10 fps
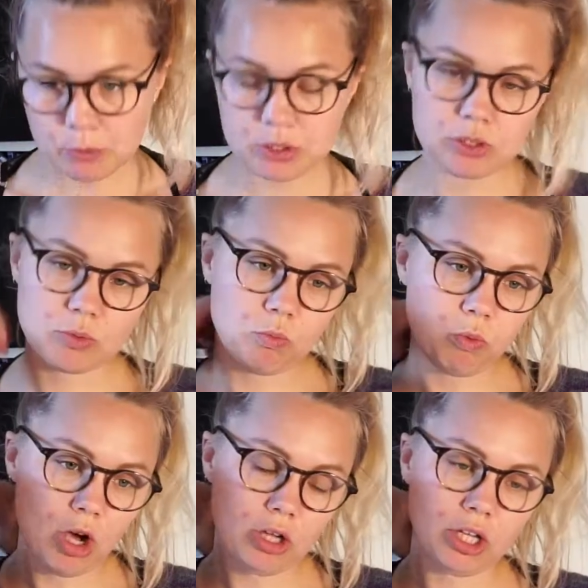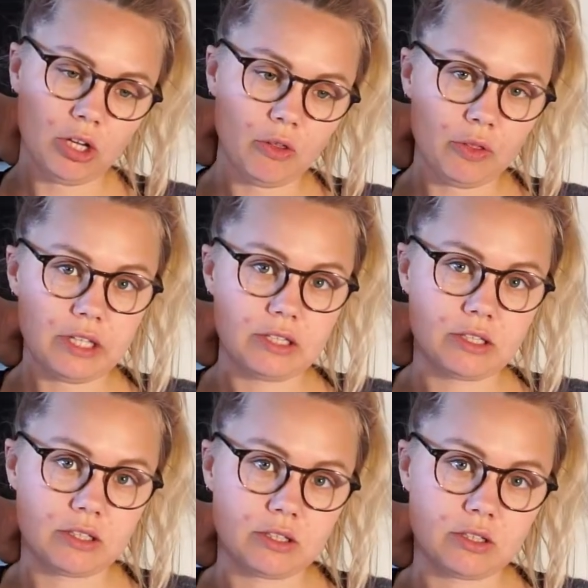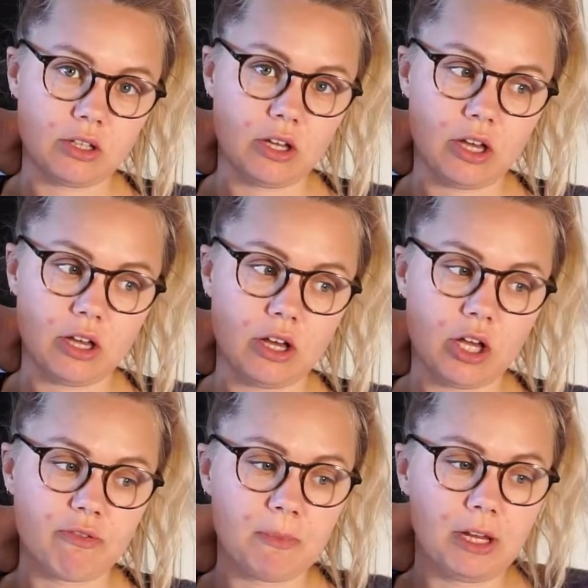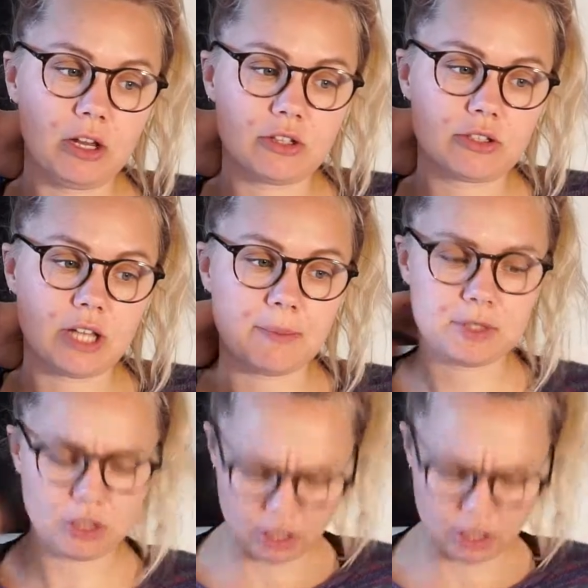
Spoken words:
was working on this over my last episode.